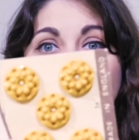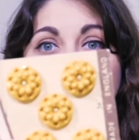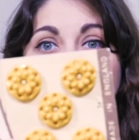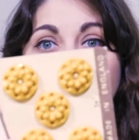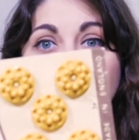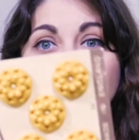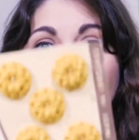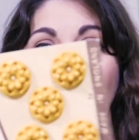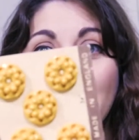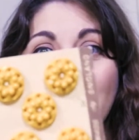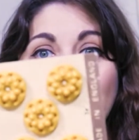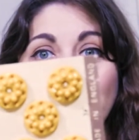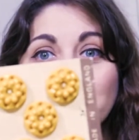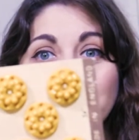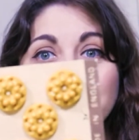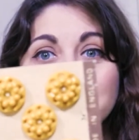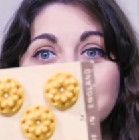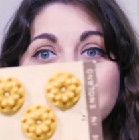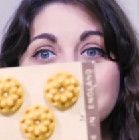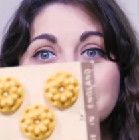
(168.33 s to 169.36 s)

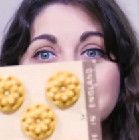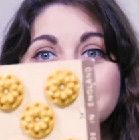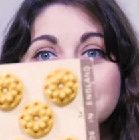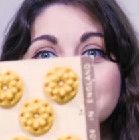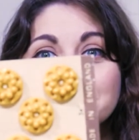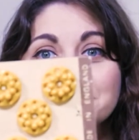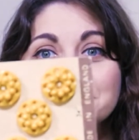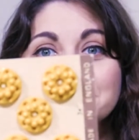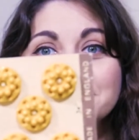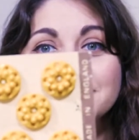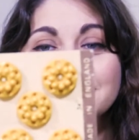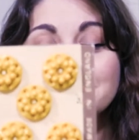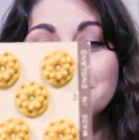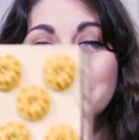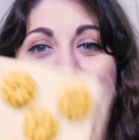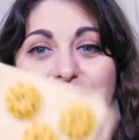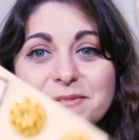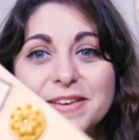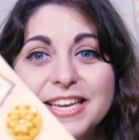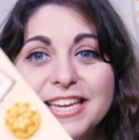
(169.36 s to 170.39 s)
flowers or some,
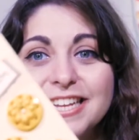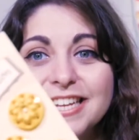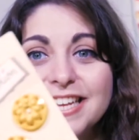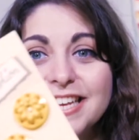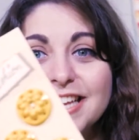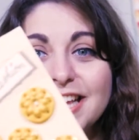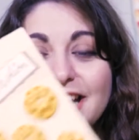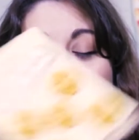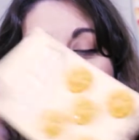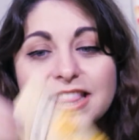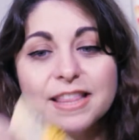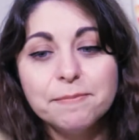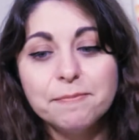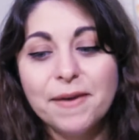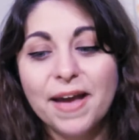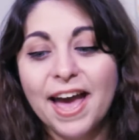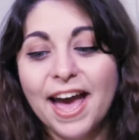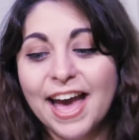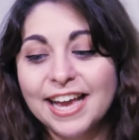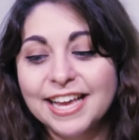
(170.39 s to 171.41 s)
I mean, and the
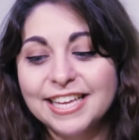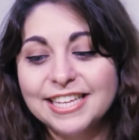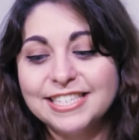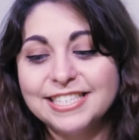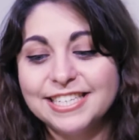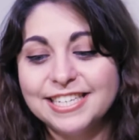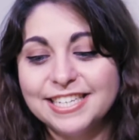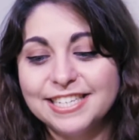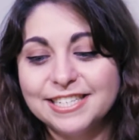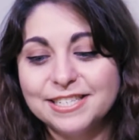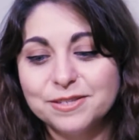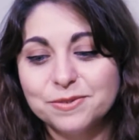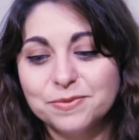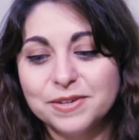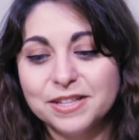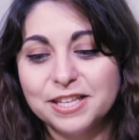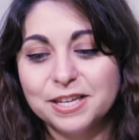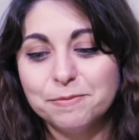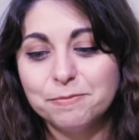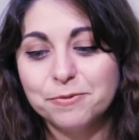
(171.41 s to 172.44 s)
packaging is
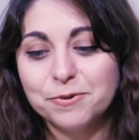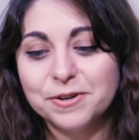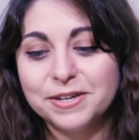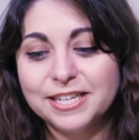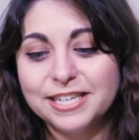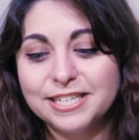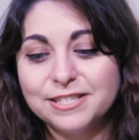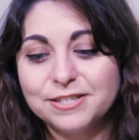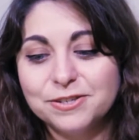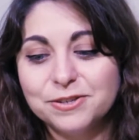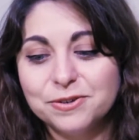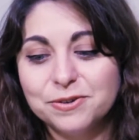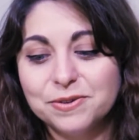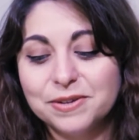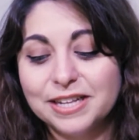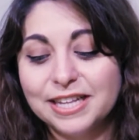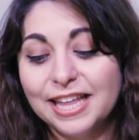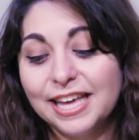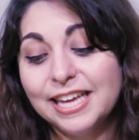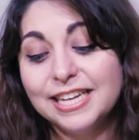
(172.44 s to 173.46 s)
really pretty too.
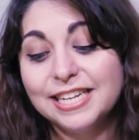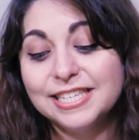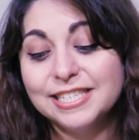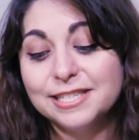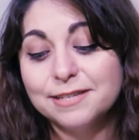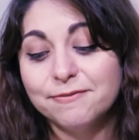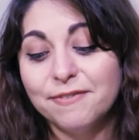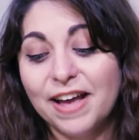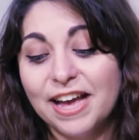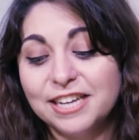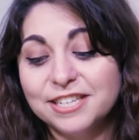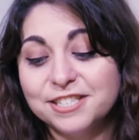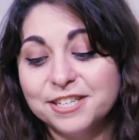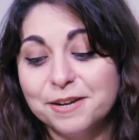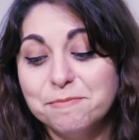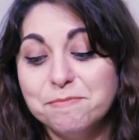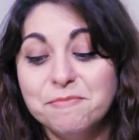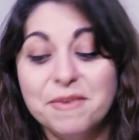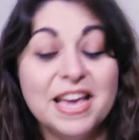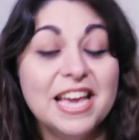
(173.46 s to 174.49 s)
Latest
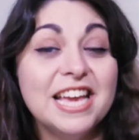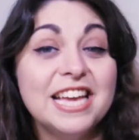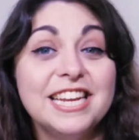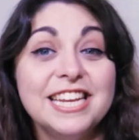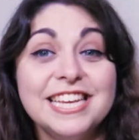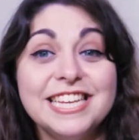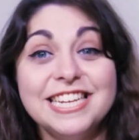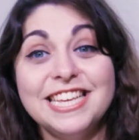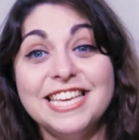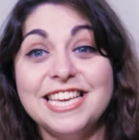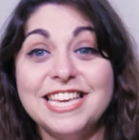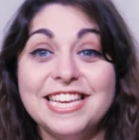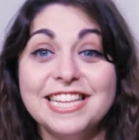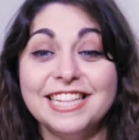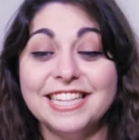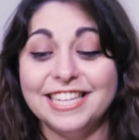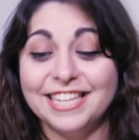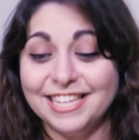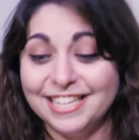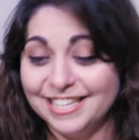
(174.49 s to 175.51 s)
fashion, made in
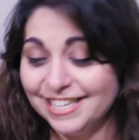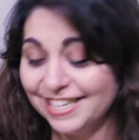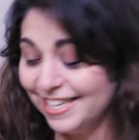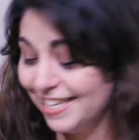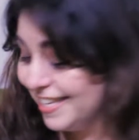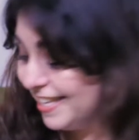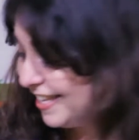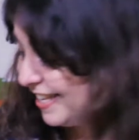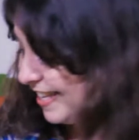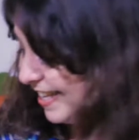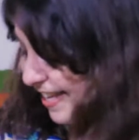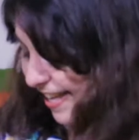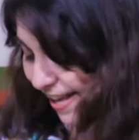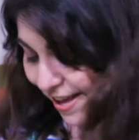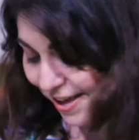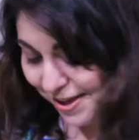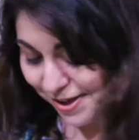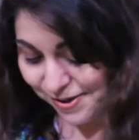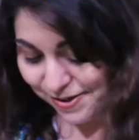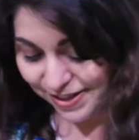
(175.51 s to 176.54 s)
England.
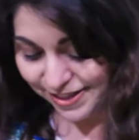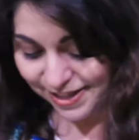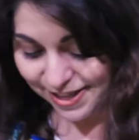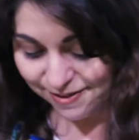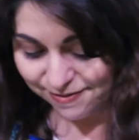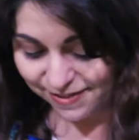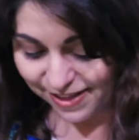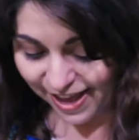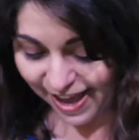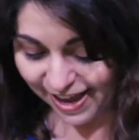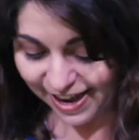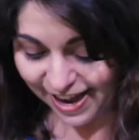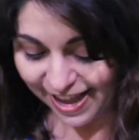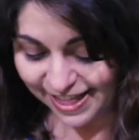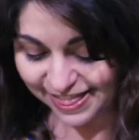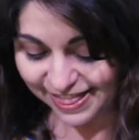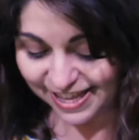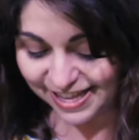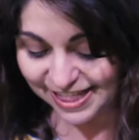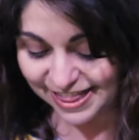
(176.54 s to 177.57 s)
Oh, I love that.
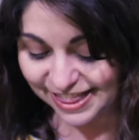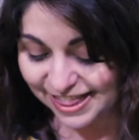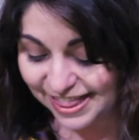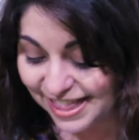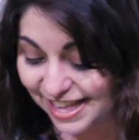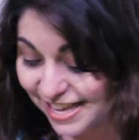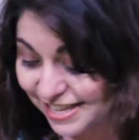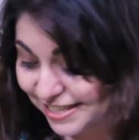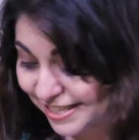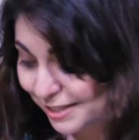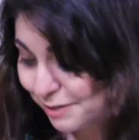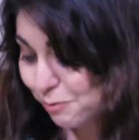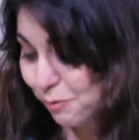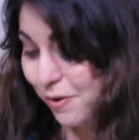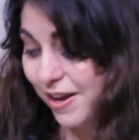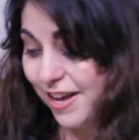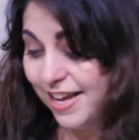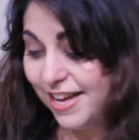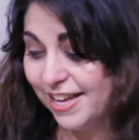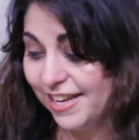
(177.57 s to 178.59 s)
And then this
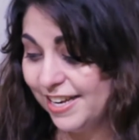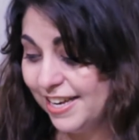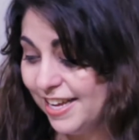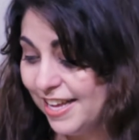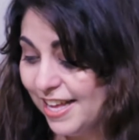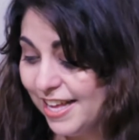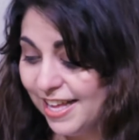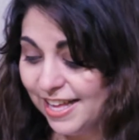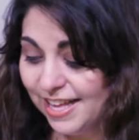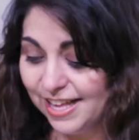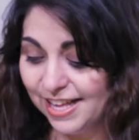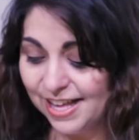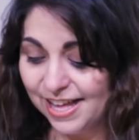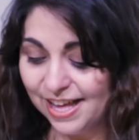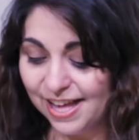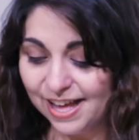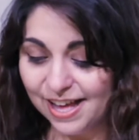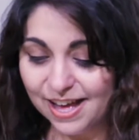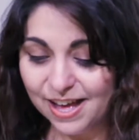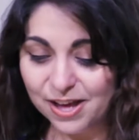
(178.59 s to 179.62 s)
one,
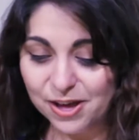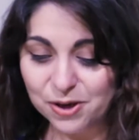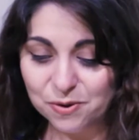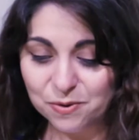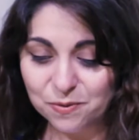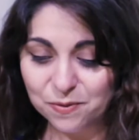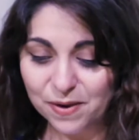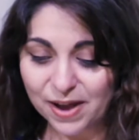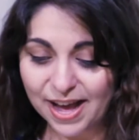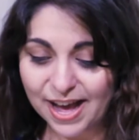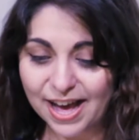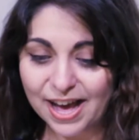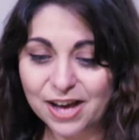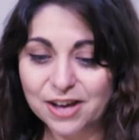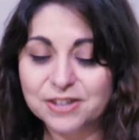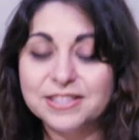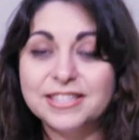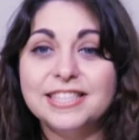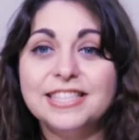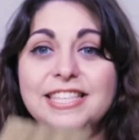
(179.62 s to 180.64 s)
oh
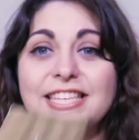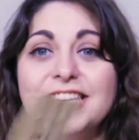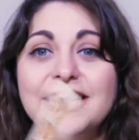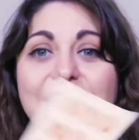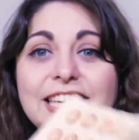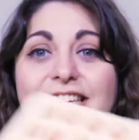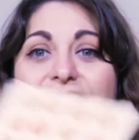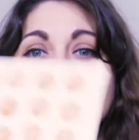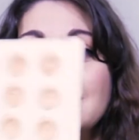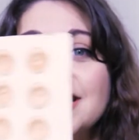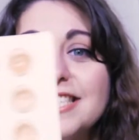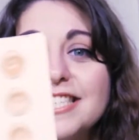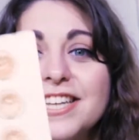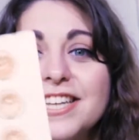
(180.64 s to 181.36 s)
wow, these